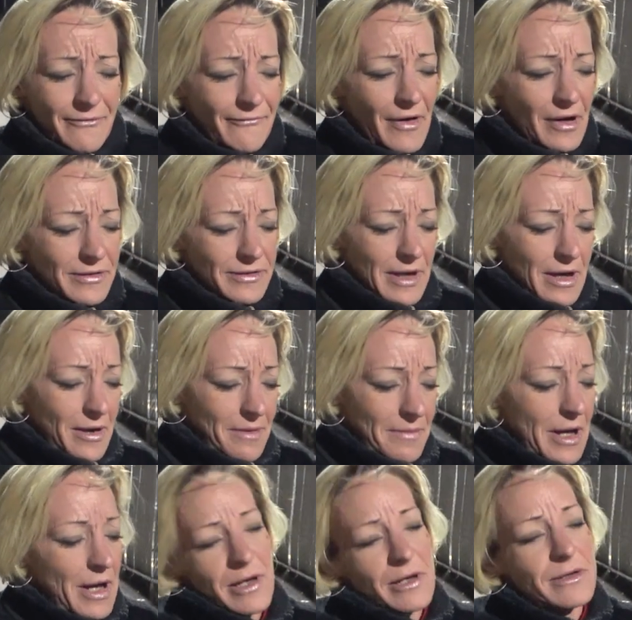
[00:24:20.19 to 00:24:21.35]
Fuck them,
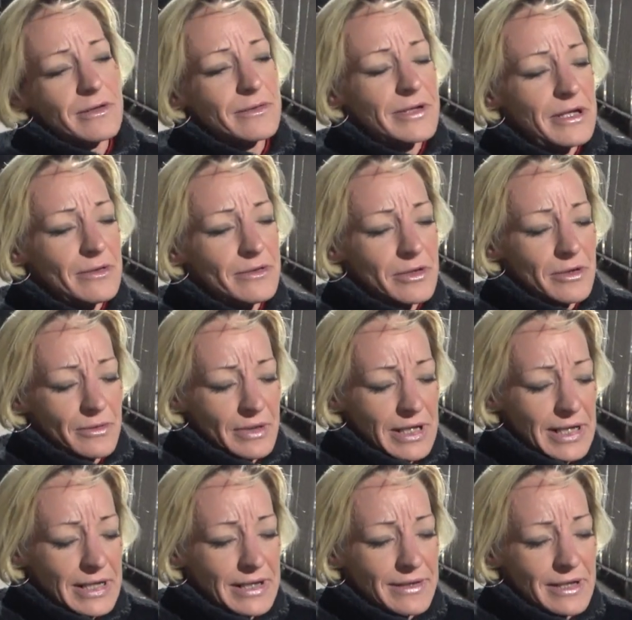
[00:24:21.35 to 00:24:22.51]
man. They don't know
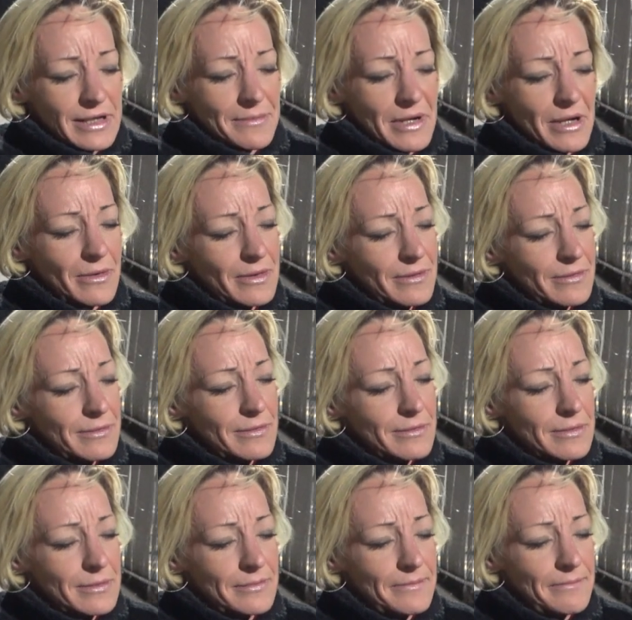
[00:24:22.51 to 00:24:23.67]
anything about
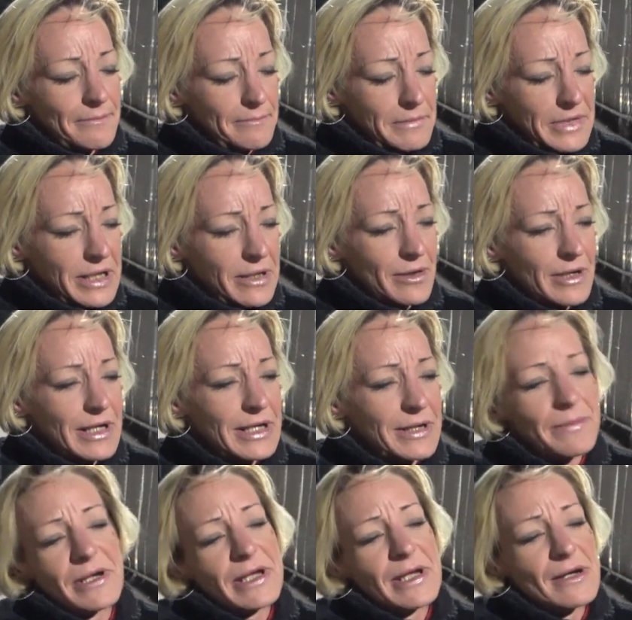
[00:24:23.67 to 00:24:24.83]
me or
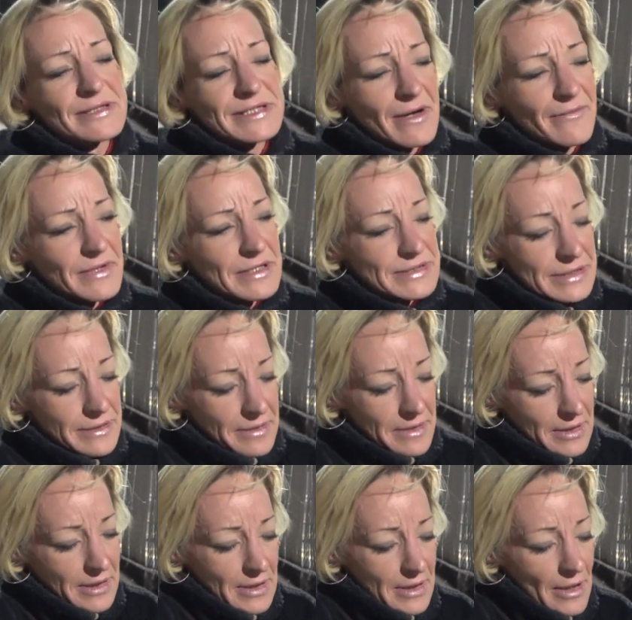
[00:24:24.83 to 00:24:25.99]
anybody else, obviously.
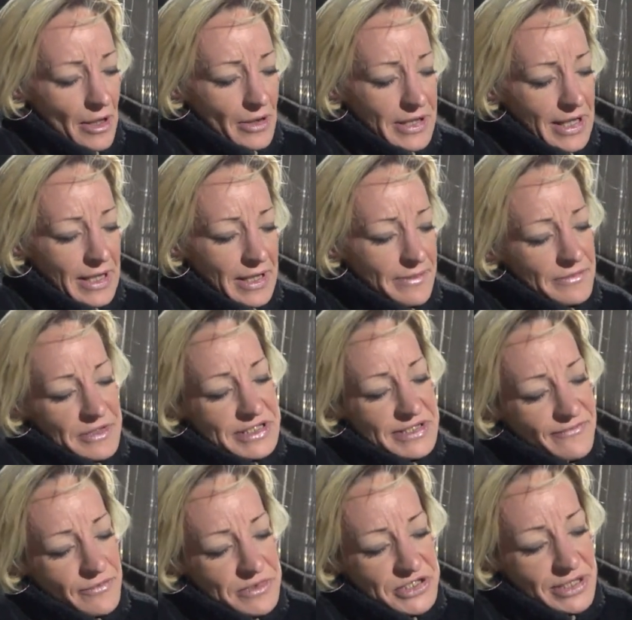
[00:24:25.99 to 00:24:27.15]
Okay, this is
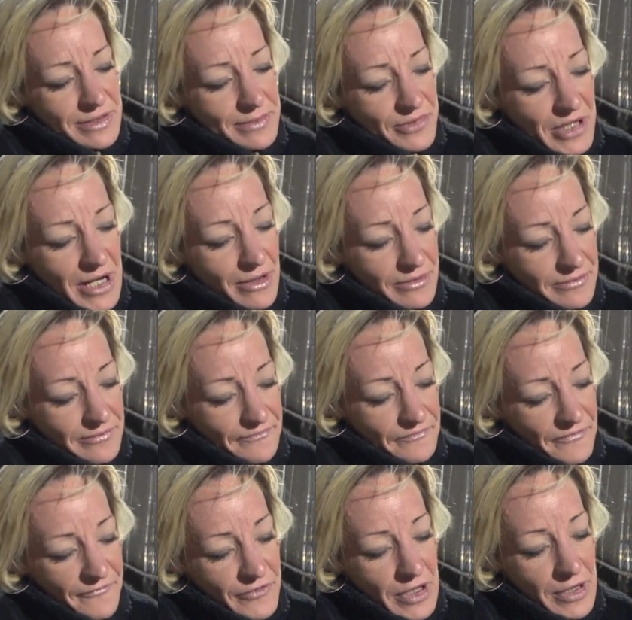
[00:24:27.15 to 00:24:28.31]
from Sheila Brown
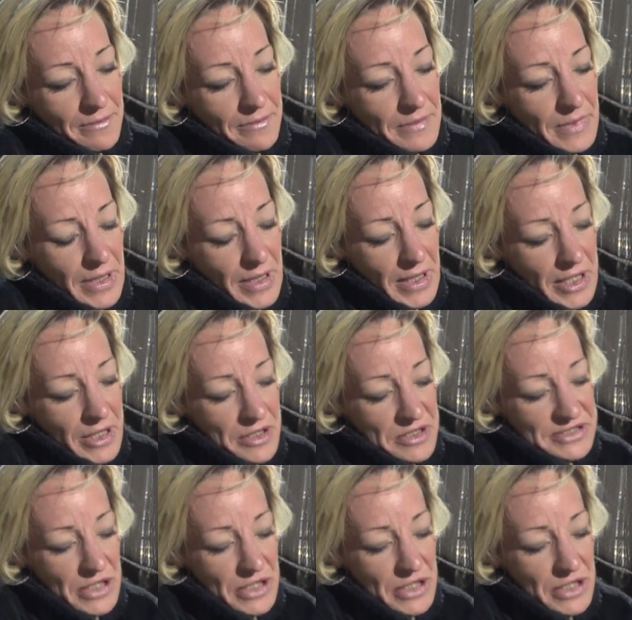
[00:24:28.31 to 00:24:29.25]
from Arizona.